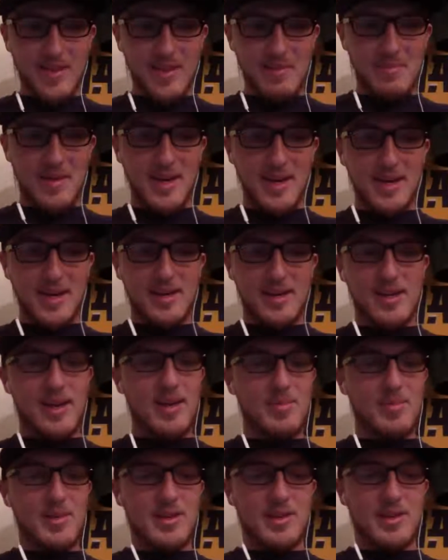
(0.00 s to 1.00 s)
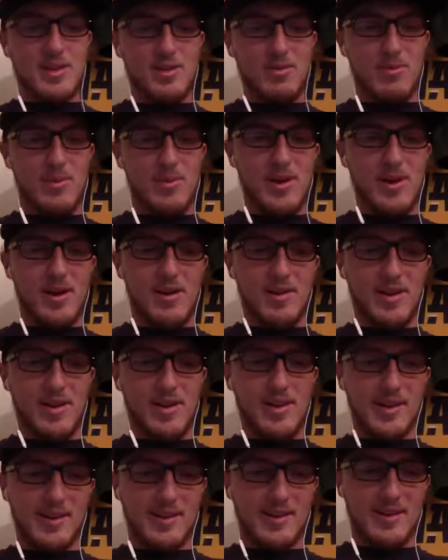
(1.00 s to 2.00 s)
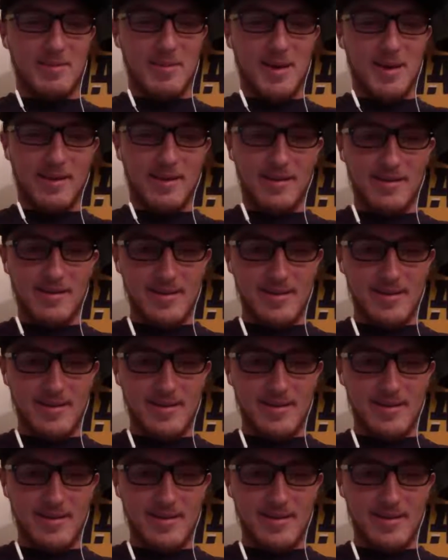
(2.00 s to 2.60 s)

that many times in his career. Like, come on.